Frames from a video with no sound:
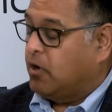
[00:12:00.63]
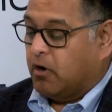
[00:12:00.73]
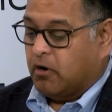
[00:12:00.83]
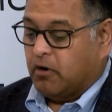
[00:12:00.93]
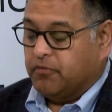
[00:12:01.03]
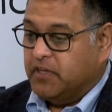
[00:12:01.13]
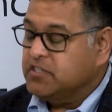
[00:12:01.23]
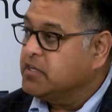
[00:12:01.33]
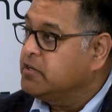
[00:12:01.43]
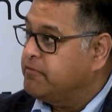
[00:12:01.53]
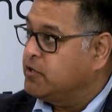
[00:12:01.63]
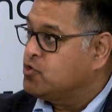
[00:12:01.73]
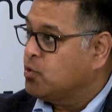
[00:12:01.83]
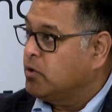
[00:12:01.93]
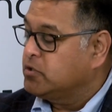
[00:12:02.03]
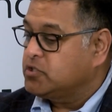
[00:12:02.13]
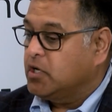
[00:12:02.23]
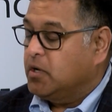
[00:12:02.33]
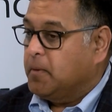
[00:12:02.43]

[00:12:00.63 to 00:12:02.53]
Are these individuals